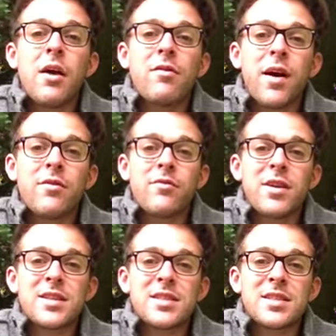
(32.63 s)
five
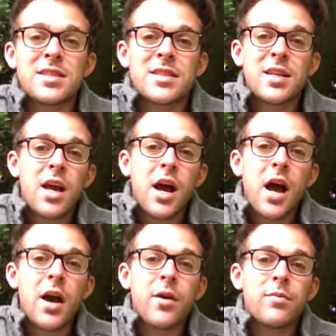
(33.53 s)
reasons
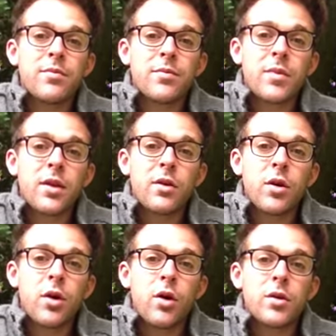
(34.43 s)
um,
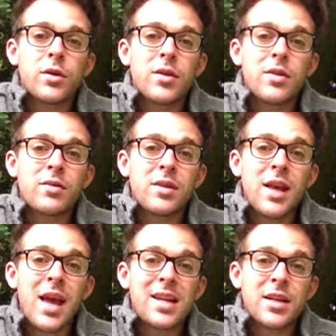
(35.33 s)
on
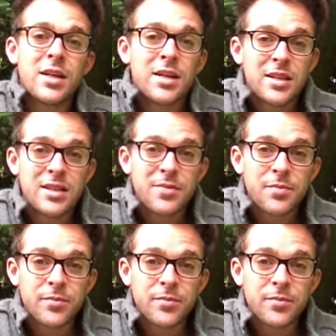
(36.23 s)
etiquette,